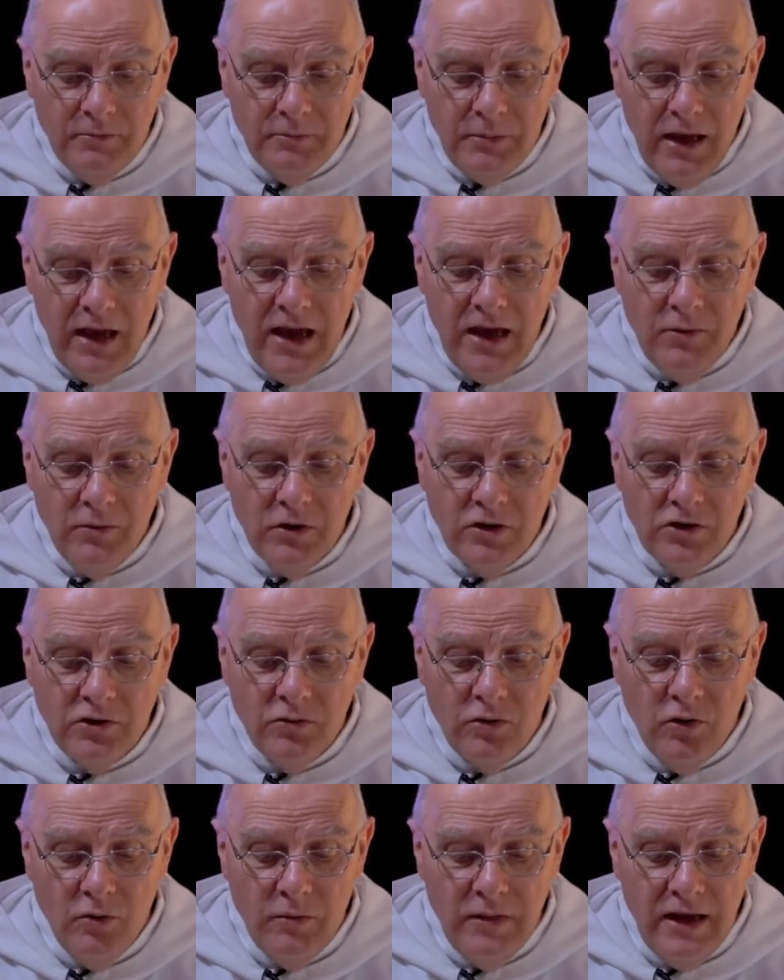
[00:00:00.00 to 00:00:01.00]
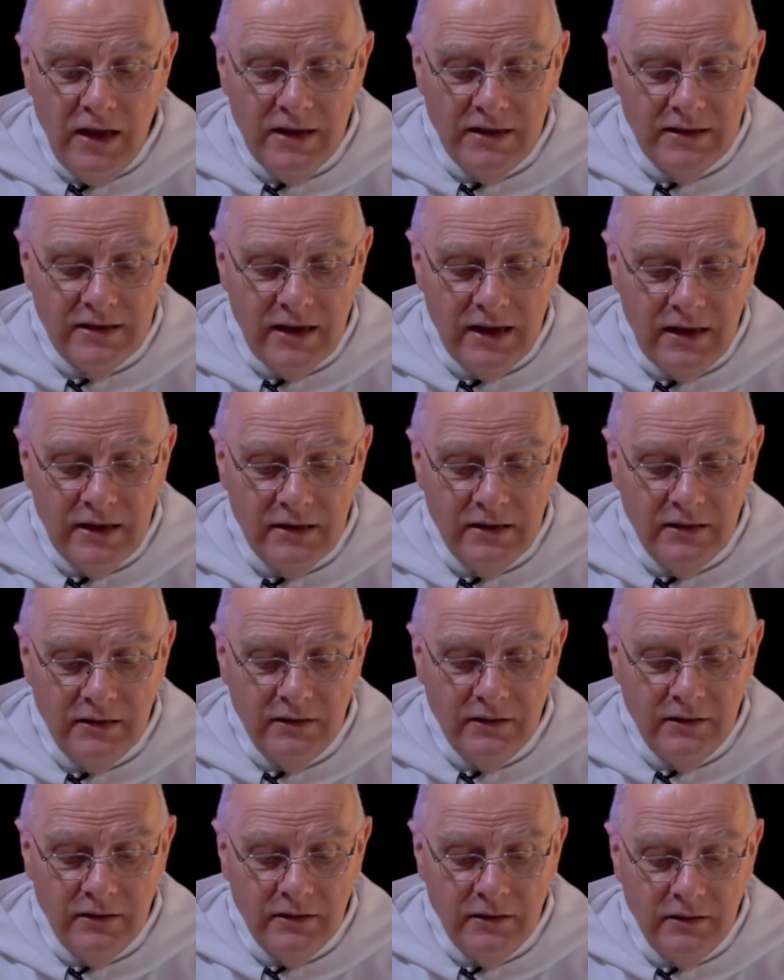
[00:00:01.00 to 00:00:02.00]
"Pay what you owe me," he said.
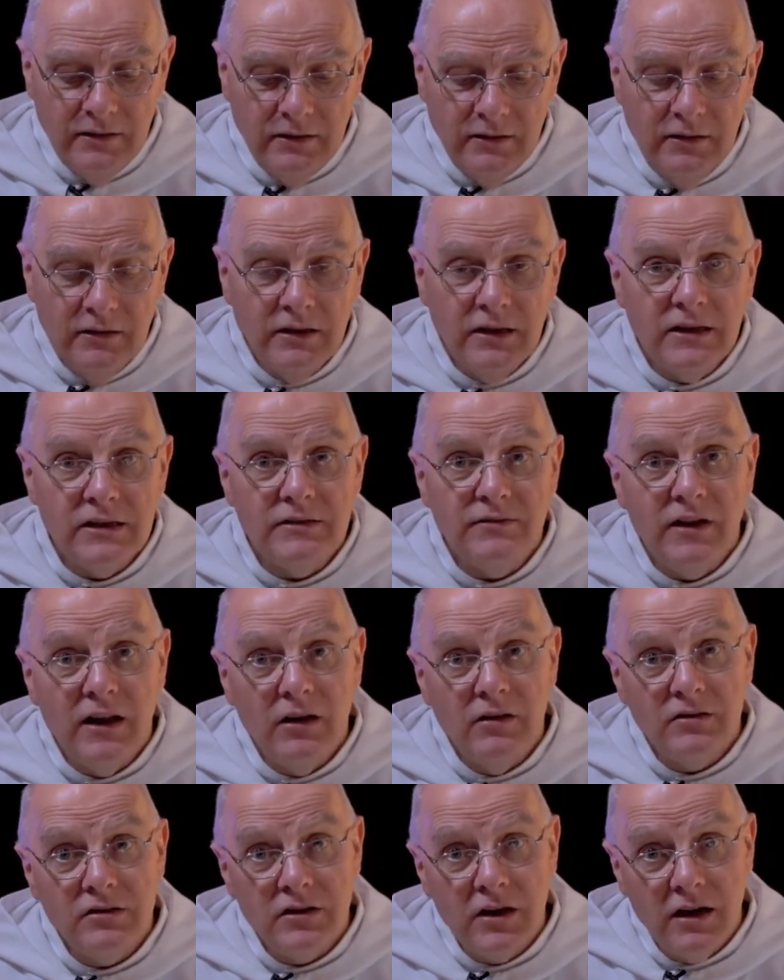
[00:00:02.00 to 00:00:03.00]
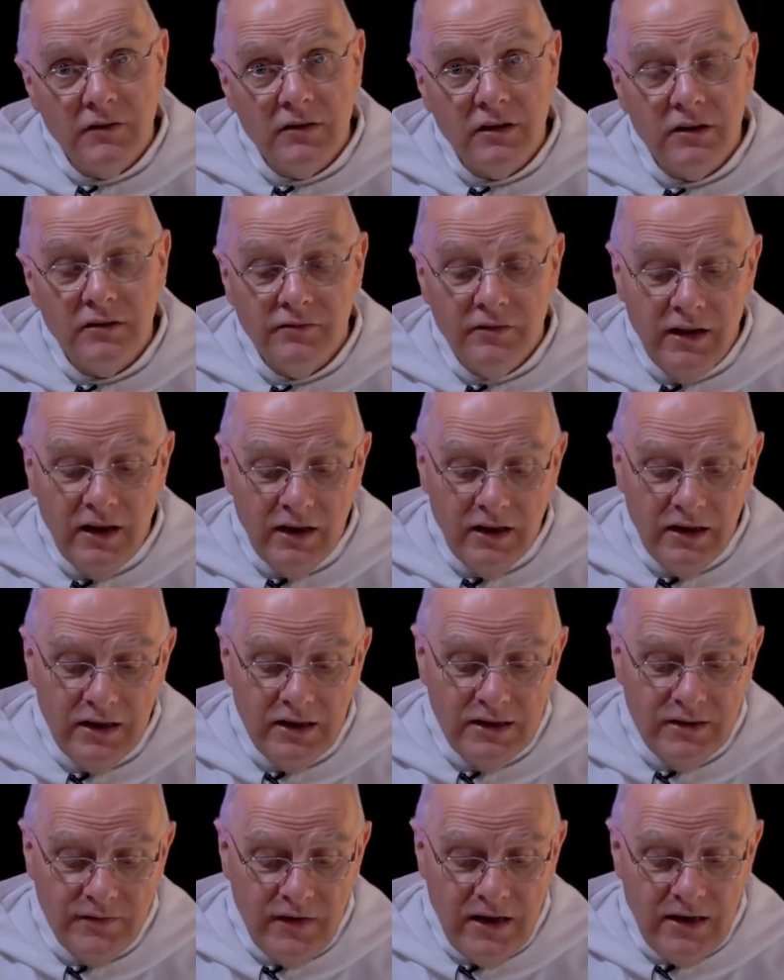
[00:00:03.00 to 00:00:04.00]
His fellow servant fell at
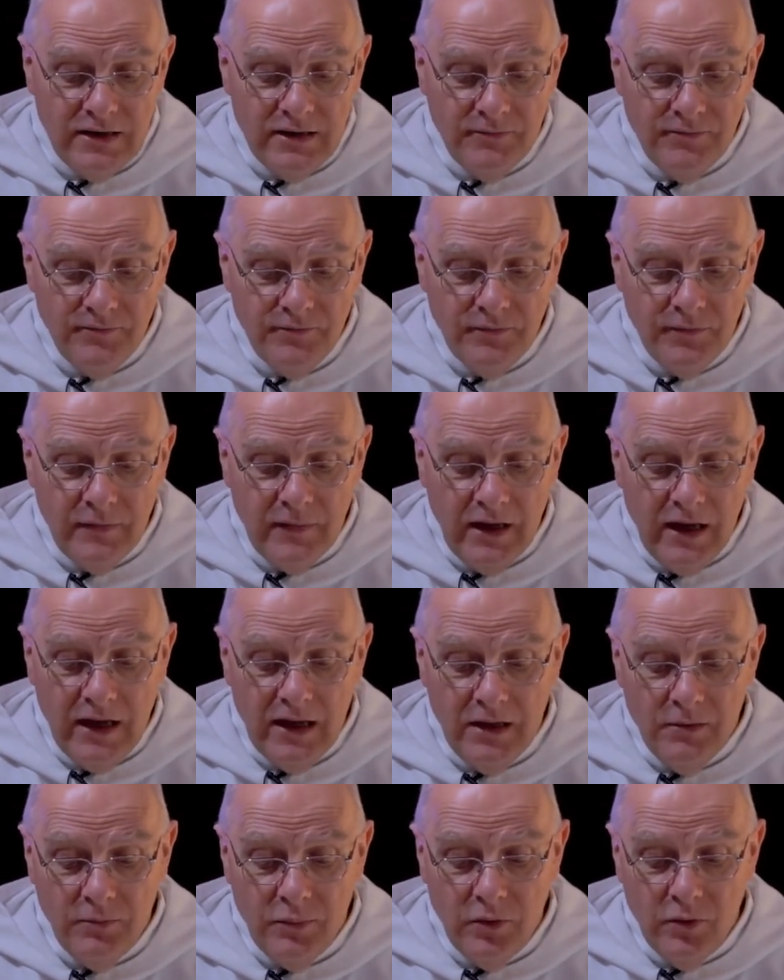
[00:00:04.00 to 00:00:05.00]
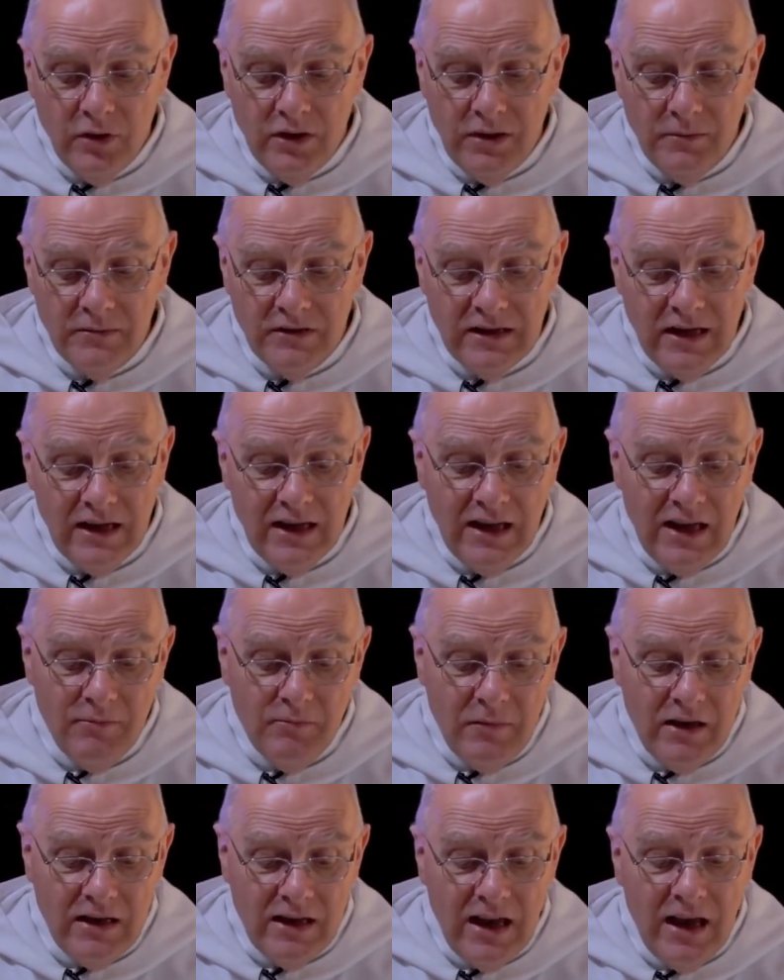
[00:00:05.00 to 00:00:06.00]
his feet and implored him, saying, "Give
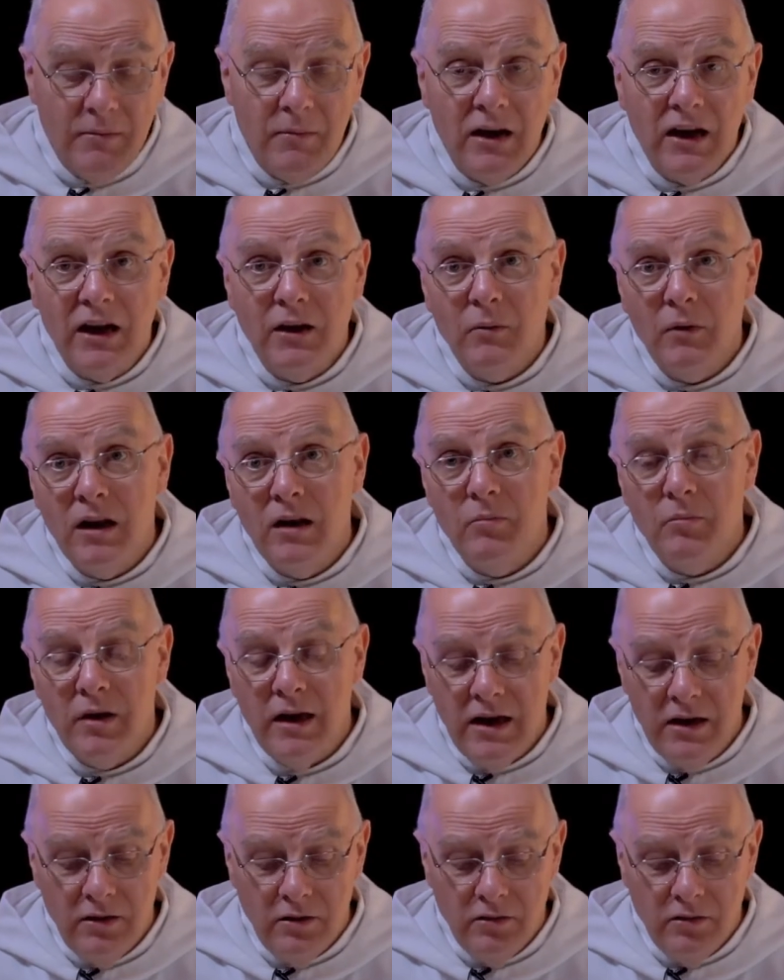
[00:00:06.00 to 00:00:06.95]
me time and I will pay